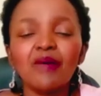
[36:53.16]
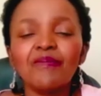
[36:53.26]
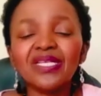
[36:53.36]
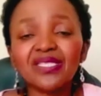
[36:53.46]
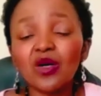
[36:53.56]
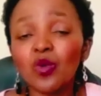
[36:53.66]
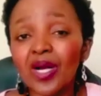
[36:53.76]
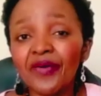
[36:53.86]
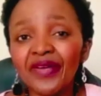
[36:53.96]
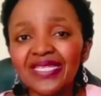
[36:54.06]
mental
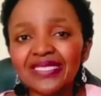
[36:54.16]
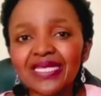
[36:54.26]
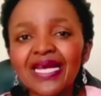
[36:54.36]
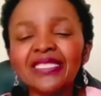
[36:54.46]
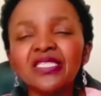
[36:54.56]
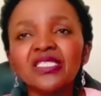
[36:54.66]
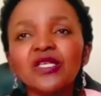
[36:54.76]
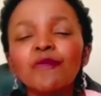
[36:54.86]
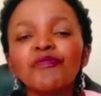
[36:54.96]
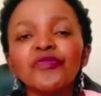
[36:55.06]
wellness. And
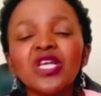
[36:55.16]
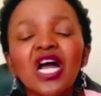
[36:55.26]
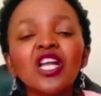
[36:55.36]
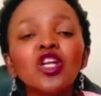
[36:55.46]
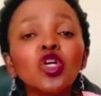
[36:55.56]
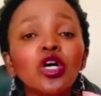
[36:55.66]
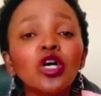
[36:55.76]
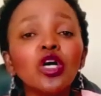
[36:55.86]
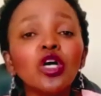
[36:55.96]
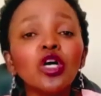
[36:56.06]
there are a lot
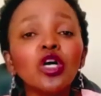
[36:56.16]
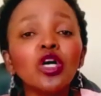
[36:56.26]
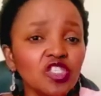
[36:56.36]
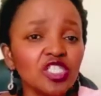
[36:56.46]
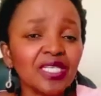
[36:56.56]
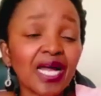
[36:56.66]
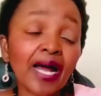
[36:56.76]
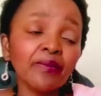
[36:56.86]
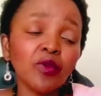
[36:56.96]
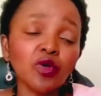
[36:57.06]
of organizations.
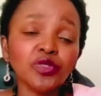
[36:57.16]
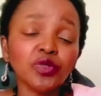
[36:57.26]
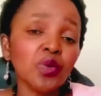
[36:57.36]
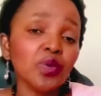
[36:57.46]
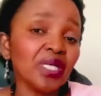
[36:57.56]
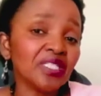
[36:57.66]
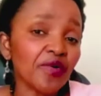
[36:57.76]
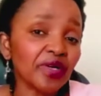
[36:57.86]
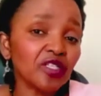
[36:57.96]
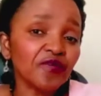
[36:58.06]
I'm also a
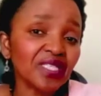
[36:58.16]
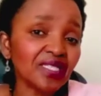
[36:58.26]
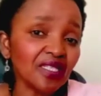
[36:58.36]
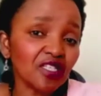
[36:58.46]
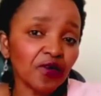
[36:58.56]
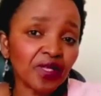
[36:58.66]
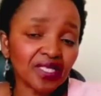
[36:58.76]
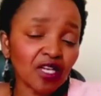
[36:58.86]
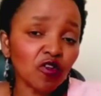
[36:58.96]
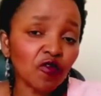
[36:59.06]
director of the Center for the
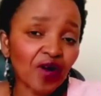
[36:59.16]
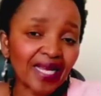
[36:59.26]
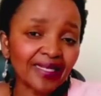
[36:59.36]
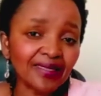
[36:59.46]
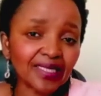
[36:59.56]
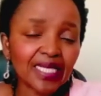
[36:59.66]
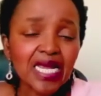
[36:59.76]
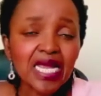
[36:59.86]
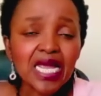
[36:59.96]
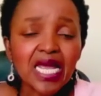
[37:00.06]
Study of Violence
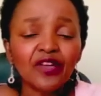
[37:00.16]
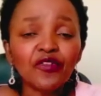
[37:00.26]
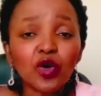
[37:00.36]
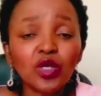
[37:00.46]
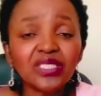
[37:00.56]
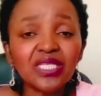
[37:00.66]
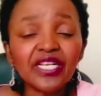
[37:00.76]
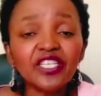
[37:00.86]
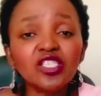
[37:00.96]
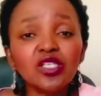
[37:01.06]
and
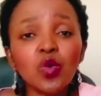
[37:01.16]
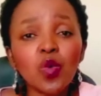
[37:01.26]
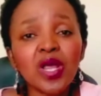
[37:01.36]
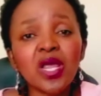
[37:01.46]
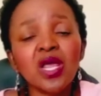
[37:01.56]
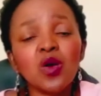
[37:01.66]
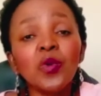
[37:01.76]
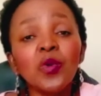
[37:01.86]
Reconciliation, where